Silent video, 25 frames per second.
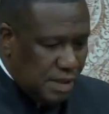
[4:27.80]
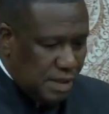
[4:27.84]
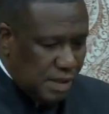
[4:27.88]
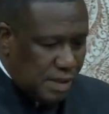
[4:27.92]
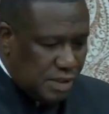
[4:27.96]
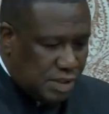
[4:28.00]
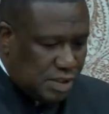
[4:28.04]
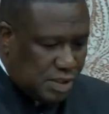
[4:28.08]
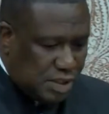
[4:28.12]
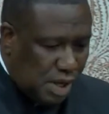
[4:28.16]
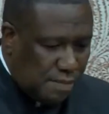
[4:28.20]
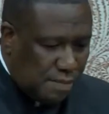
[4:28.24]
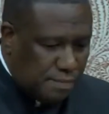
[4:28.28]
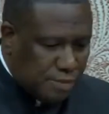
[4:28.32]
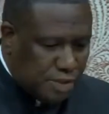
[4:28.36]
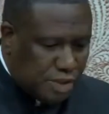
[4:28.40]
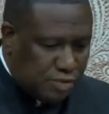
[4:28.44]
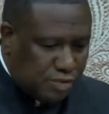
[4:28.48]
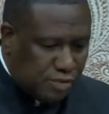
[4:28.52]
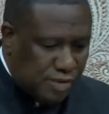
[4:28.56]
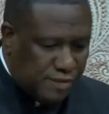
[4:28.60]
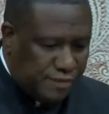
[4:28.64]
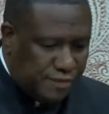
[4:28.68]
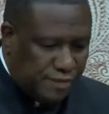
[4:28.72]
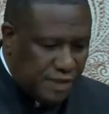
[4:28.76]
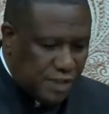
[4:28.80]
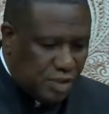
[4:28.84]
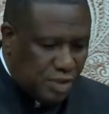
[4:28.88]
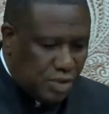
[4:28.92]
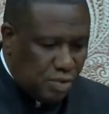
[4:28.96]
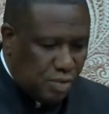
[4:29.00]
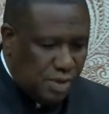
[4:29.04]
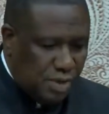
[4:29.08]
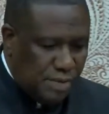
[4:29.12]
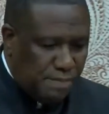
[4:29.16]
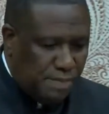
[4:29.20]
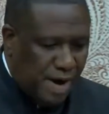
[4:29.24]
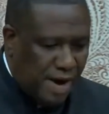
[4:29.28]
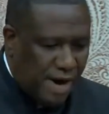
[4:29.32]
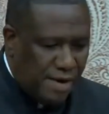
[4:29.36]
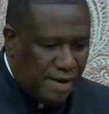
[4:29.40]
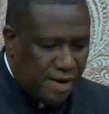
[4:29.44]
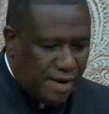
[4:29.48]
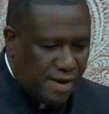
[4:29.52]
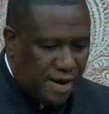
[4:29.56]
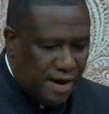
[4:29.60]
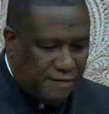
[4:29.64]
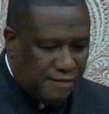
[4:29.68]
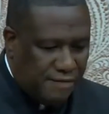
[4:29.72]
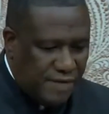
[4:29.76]
sums referred to in
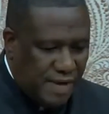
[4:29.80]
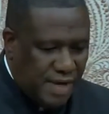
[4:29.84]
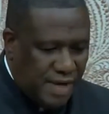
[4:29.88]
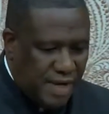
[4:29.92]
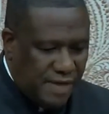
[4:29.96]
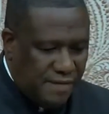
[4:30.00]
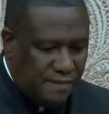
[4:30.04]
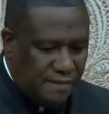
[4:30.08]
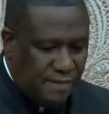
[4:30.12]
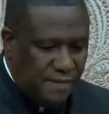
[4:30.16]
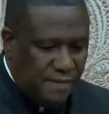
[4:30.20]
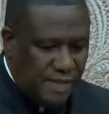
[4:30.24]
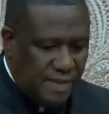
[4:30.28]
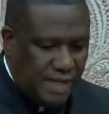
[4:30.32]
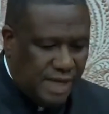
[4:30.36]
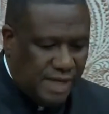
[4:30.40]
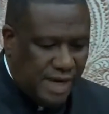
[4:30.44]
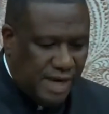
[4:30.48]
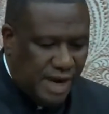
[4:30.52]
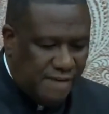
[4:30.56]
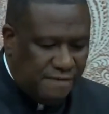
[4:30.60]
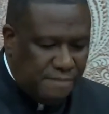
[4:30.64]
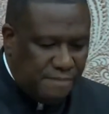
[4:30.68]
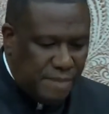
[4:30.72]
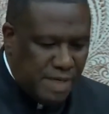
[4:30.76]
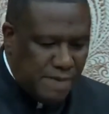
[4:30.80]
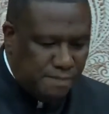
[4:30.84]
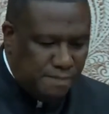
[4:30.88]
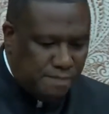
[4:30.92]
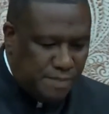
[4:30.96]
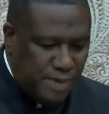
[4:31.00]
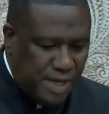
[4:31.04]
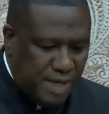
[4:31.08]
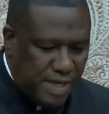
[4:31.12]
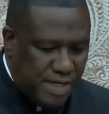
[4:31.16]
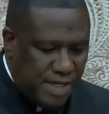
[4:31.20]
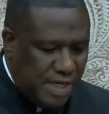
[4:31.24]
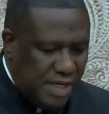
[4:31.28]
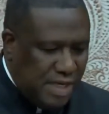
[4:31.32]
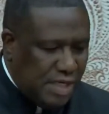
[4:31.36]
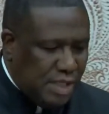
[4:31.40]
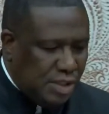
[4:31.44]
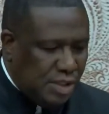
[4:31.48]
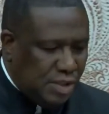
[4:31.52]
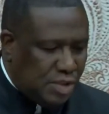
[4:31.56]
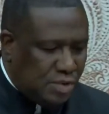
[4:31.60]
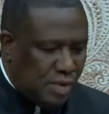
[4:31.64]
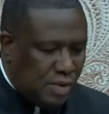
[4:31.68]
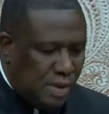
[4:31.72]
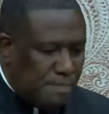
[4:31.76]
paragraph 8 that have been paid
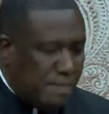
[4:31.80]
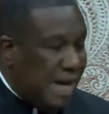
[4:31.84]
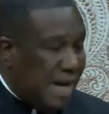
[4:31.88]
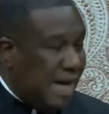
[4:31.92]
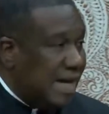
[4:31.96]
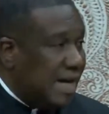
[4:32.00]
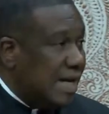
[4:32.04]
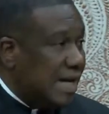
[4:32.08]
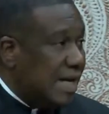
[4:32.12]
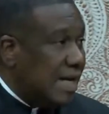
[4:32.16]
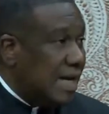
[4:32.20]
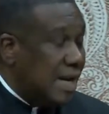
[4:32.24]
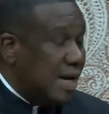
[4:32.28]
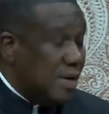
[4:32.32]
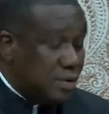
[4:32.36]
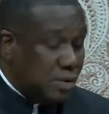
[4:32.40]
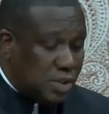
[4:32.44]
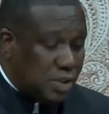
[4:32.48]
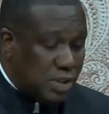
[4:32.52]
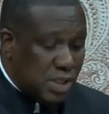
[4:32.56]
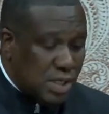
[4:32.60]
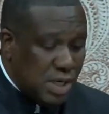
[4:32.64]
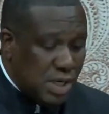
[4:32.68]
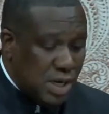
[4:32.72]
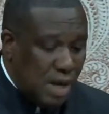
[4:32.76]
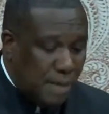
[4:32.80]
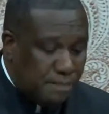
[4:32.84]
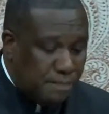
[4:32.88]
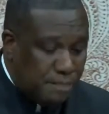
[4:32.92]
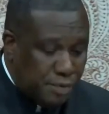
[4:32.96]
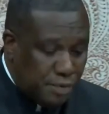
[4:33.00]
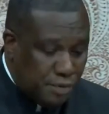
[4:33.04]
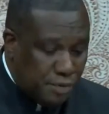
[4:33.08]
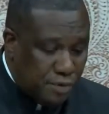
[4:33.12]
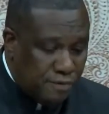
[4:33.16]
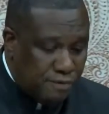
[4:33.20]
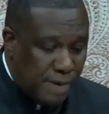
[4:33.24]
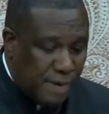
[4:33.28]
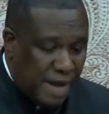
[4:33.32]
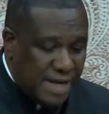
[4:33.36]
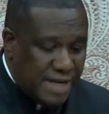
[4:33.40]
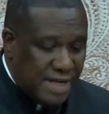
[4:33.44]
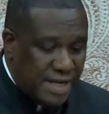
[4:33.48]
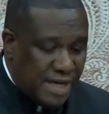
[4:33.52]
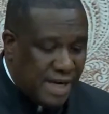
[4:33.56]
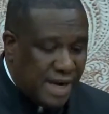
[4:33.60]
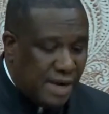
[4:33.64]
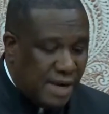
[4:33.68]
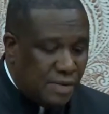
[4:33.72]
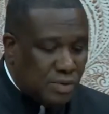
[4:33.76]
into a bank account approved by the
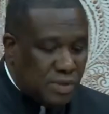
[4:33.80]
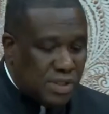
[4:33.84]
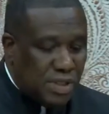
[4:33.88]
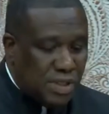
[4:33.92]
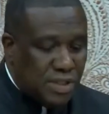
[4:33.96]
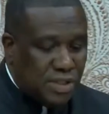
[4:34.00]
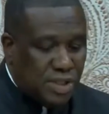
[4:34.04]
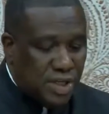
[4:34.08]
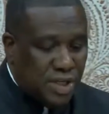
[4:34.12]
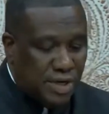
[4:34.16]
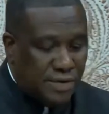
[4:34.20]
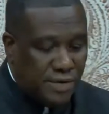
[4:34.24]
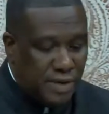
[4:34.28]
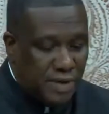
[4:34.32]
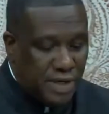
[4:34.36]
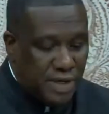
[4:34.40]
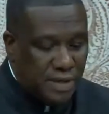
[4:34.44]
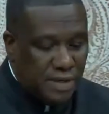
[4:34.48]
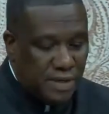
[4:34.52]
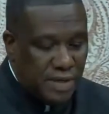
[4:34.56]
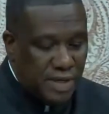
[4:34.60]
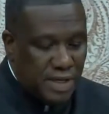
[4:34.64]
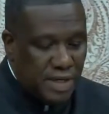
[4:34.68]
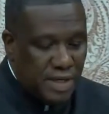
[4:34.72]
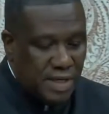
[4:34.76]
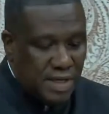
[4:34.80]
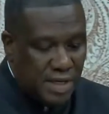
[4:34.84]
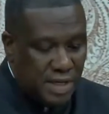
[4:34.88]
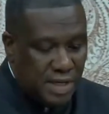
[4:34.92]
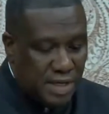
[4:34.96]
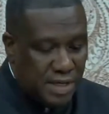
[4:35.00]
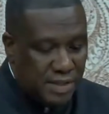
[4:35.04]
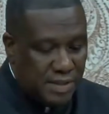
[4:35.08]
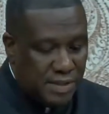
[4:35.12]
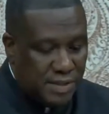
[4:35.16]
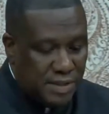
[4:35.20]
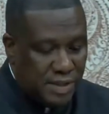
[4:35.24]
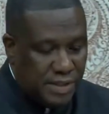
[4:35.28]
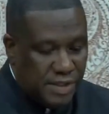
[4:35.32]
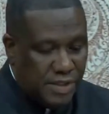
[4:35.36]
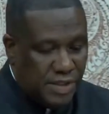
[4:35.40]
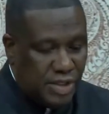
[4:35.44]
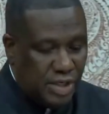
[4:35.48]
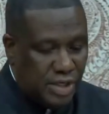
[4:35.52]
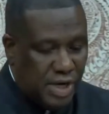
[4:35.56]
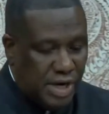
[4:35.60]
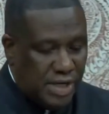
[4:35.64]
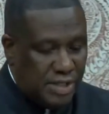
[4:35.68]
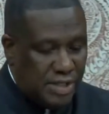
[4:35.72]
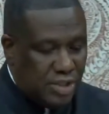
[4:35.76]
accountant general in the
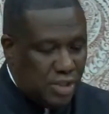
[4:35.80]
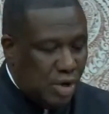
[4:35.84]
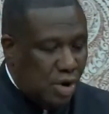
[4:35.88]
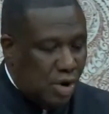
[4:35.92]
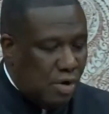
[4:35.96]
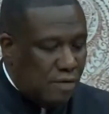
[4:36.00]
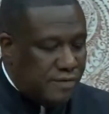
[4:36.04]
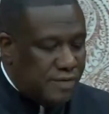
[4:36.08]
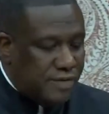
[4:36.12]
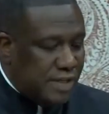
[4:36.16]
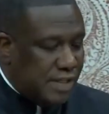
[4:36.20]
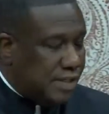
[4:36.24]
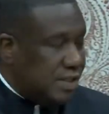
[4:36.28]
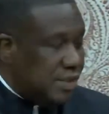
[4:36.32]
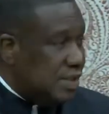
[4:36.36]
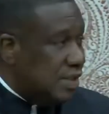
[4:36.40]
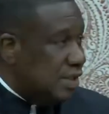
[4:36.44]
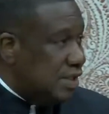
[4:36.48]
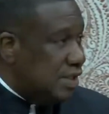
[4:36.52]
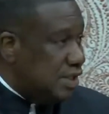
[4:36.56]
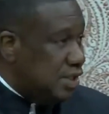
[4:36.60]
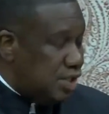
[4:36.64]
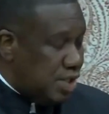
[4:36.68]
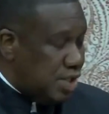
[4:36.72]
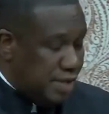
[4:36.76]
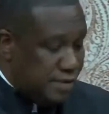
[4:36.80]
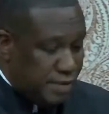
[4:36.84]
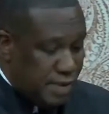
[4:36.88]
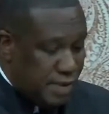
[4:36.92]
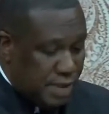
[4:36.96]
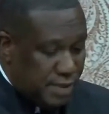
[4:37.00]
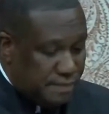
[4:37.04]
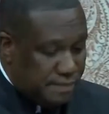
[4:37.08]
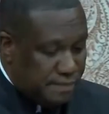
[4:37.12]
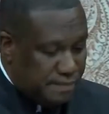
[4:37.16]
charge of the attorney general.